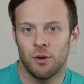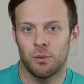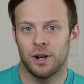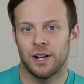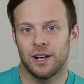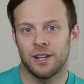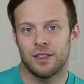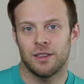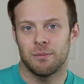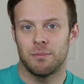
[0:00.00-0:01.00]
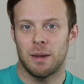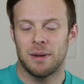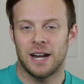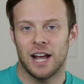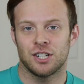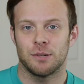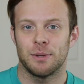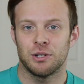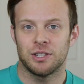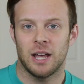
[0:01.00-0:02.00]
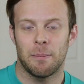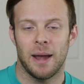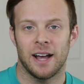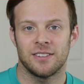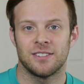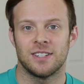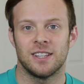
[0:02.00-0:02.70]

with maybe an attribute that passes